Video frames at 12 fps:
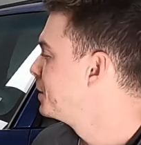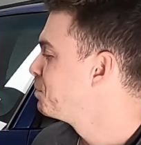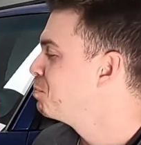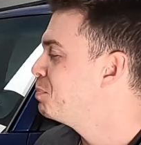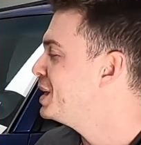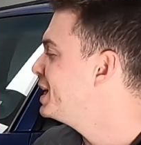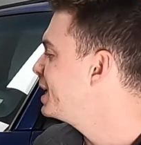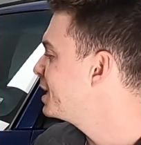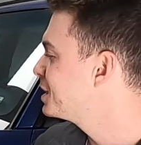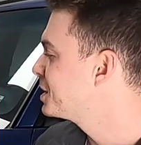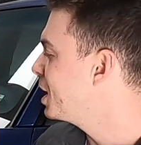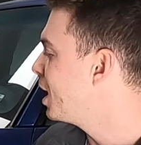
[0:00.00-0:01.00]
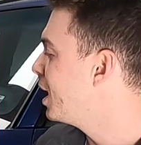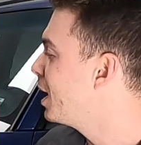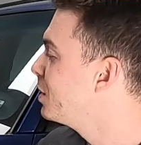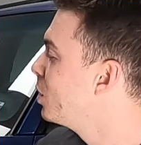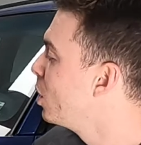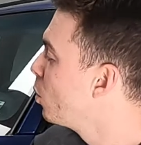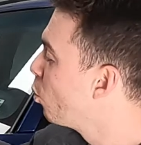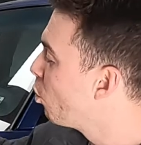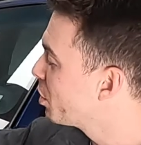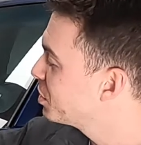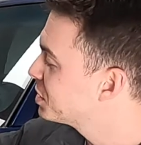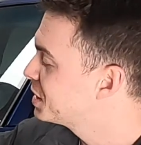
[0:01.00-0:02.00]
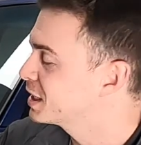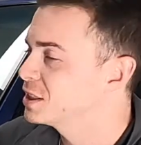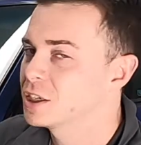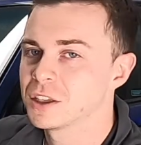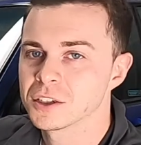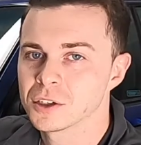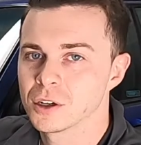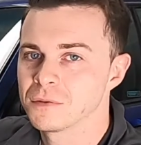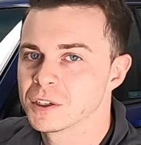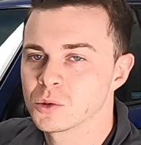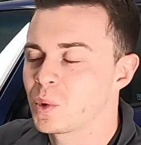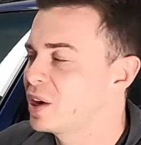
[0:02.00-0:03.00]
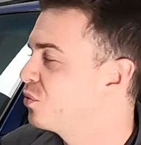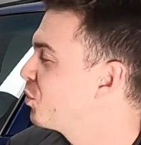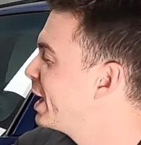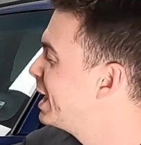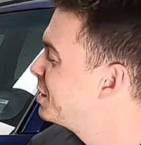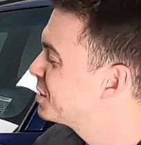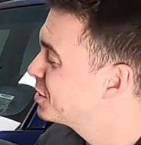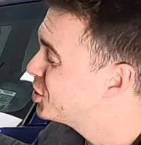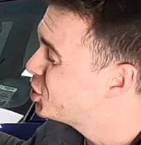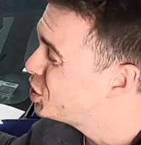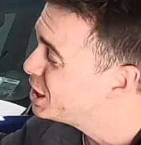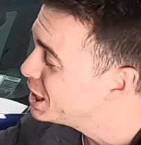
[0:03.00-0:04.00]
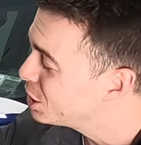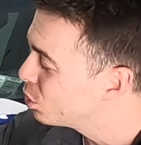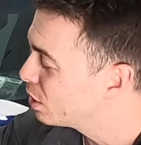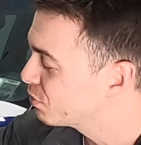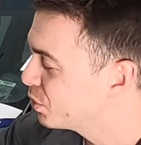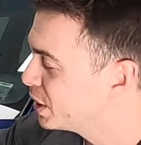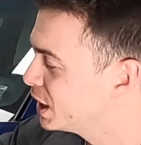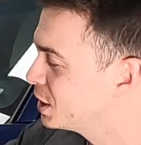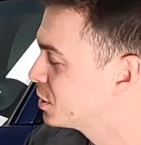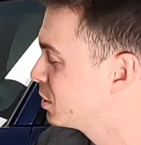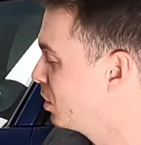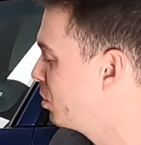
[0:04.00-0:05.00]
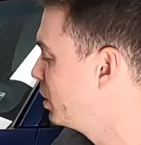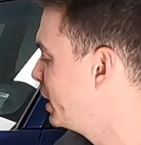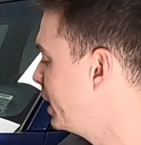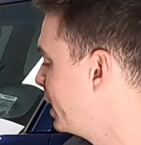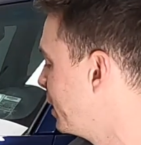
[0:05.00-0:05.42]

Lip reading: beating is gone, water's sticking to the surface when it rains, it's sheeting off really slowly, and